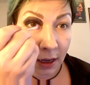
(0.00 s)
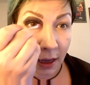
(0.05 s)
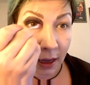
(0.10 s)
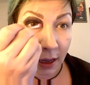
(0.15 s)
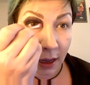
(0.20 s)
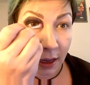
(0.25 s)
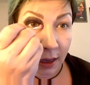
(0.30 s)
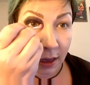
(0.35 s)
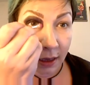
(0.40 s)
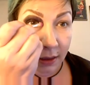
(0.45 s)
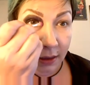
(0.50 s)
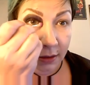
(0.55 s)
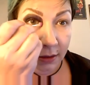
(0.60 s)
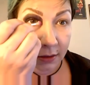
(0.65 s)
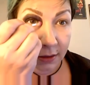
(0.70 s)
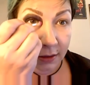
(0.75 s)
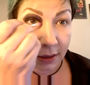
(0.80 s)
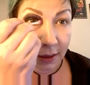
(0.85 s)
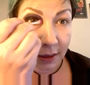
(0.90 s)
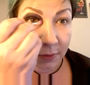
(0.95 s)

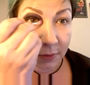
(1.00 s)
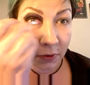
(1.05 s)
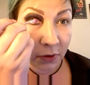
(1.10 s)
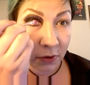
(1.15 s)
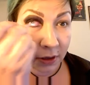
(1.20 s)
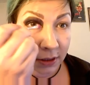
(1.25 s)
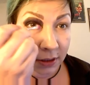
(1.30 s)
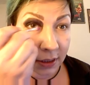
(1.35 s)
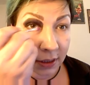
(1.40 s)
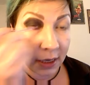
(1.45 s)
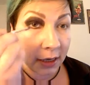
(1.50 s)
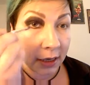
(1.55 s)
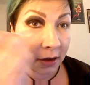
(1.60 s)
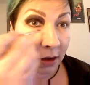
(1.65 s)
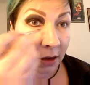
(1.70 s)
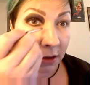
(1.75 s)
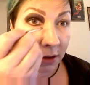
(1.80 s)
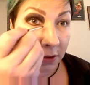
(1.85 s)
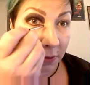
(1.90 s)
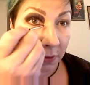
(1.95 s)
And I'm going to take it
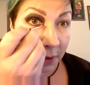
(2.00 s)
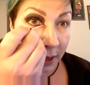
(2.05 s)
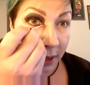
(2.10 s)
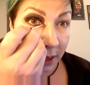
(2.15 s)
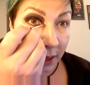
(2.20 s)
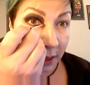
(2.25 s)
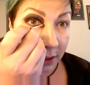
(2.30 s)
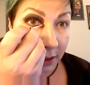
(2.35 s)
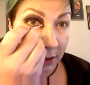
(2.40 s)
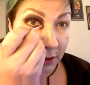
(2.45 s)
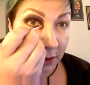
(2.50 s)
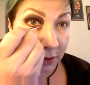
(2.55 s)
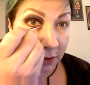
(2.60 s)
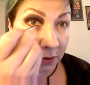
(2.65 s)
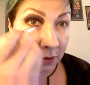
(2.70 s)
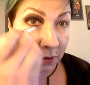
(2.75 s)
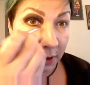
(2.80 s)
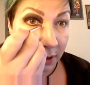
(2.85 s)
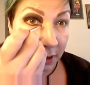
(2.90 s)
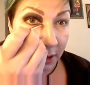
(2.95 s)
all the way into the
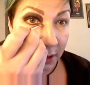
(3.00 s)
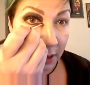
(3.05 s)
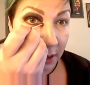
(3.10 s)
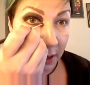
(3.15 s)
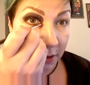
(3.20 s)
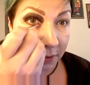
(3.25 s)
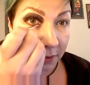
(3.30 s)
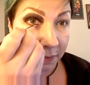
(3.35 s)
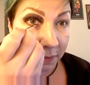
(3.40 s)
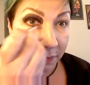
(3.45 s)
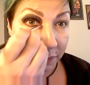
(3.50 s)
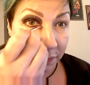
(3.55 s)
corner here.